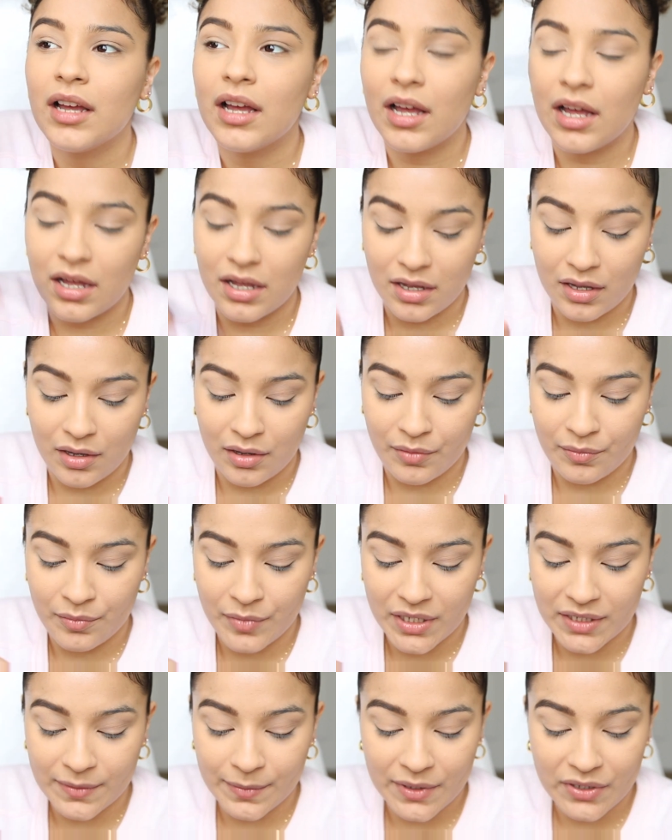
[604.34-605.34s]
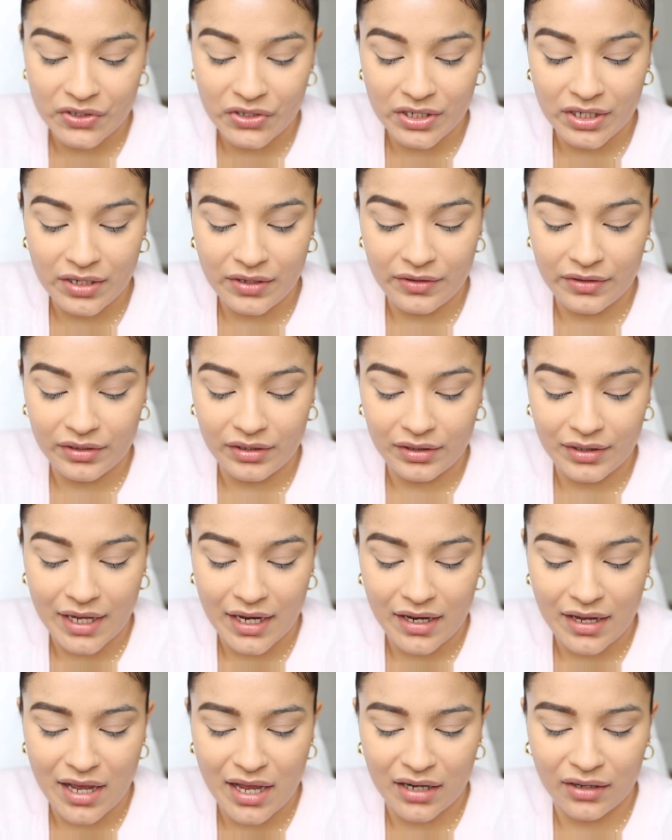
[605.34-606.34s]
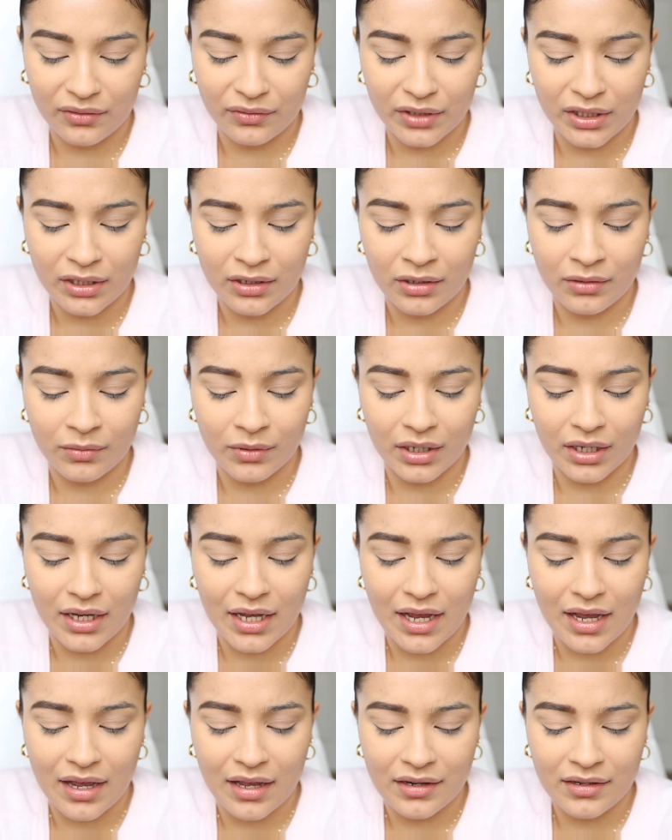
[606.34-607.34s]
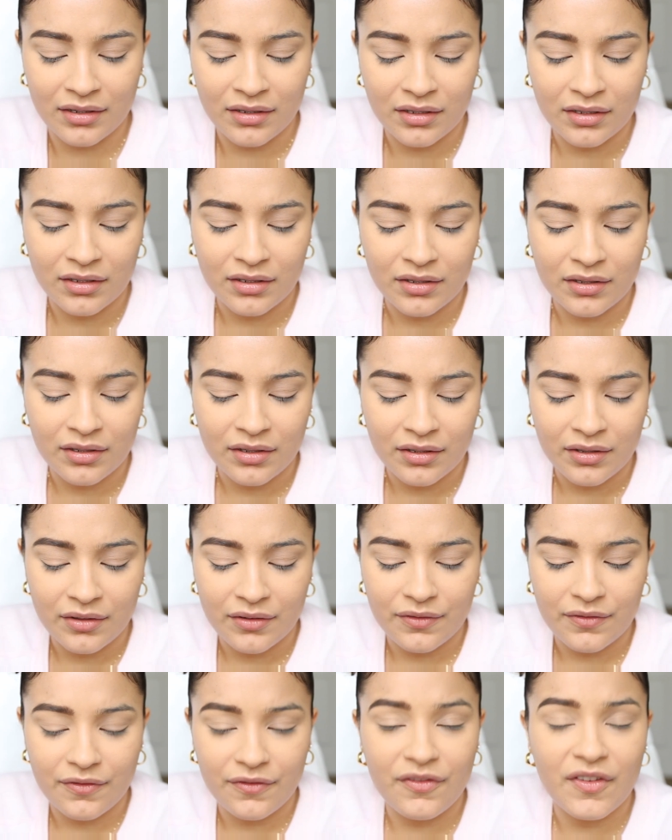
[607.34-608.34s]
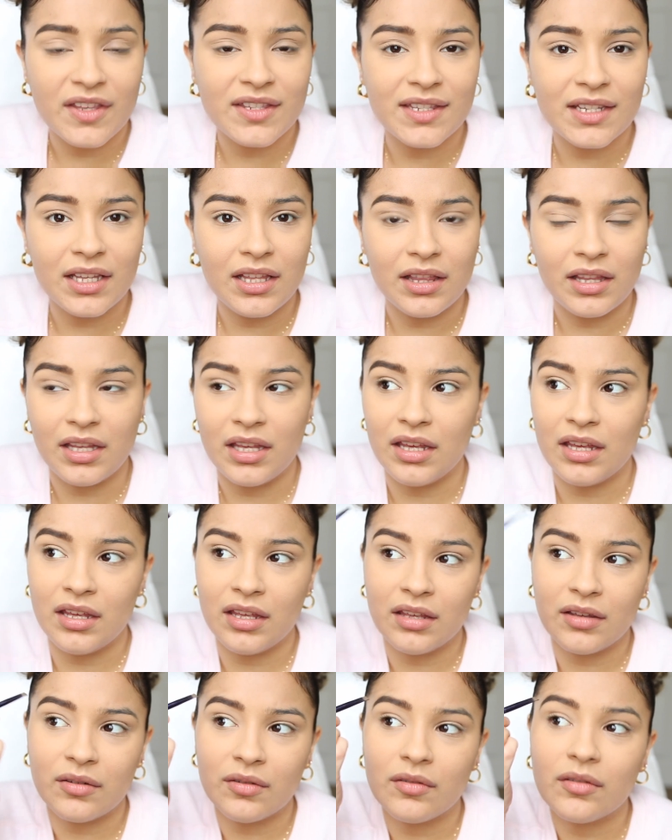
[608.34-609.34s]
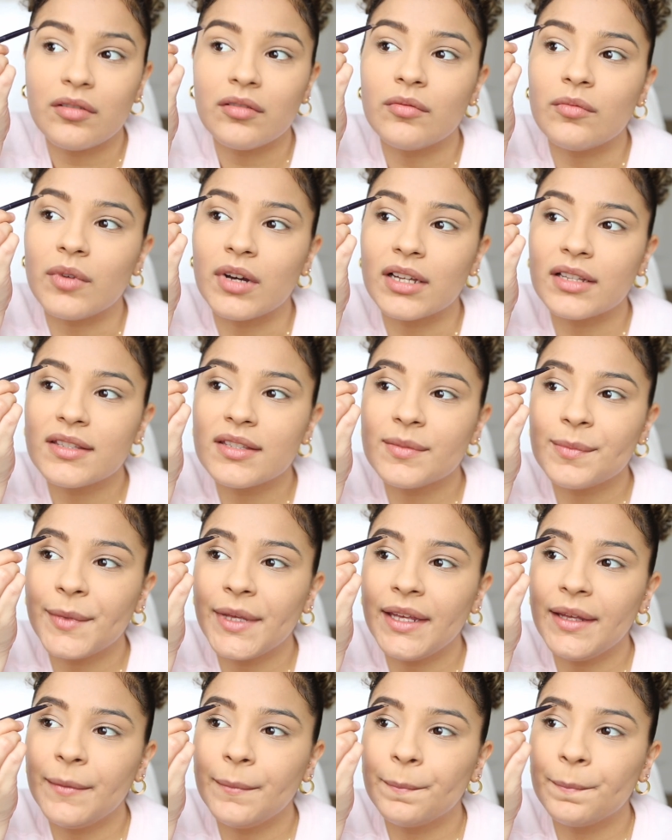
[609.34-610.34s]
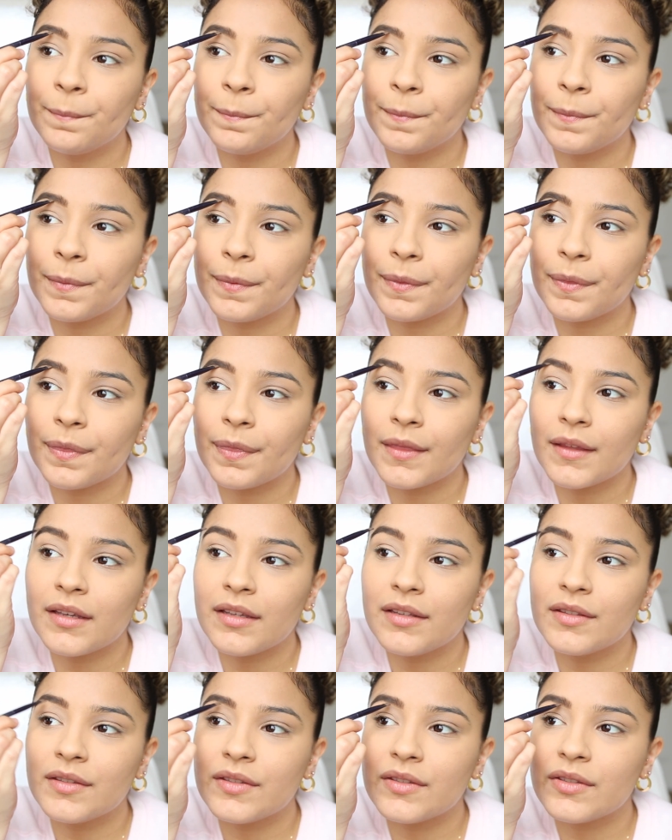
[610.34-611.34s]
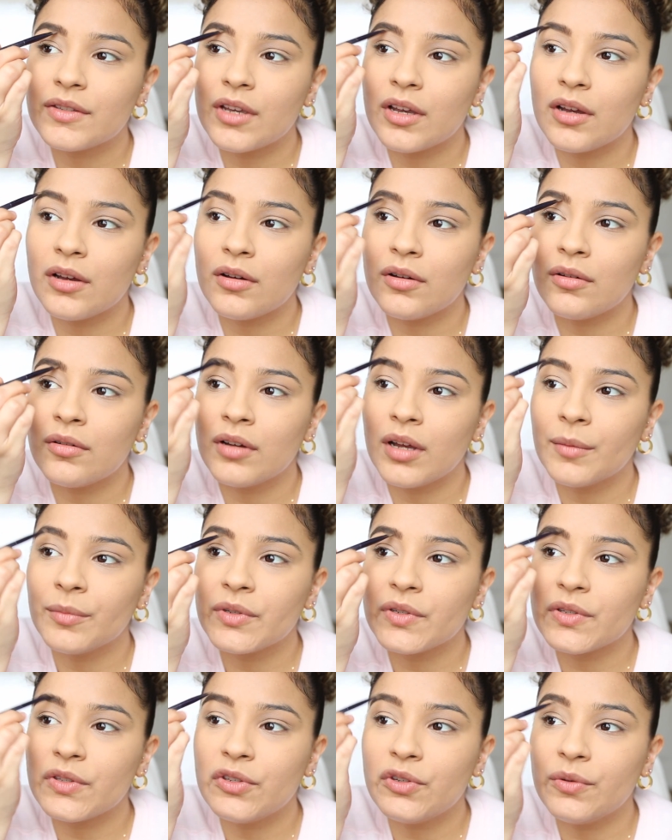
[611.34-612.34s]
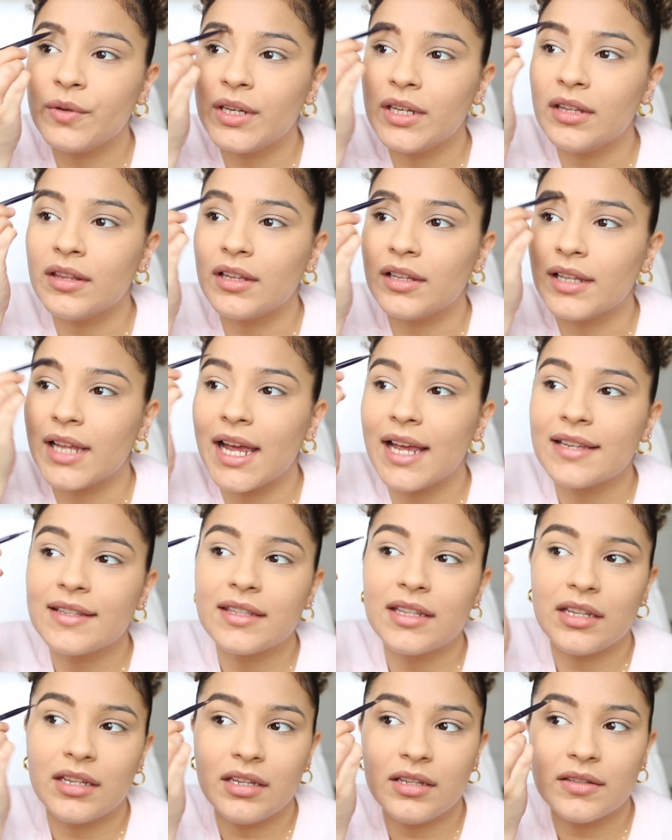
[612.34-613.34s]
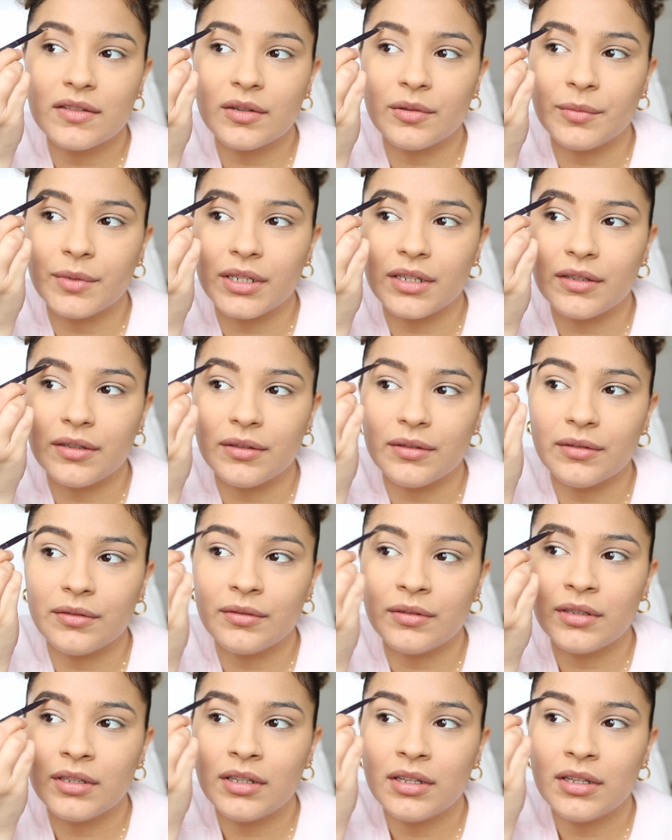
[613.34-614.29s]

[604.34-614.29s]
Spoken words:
Especially like I don't really know where God physically wants me, and so I'm just doing the last thing he told me to do.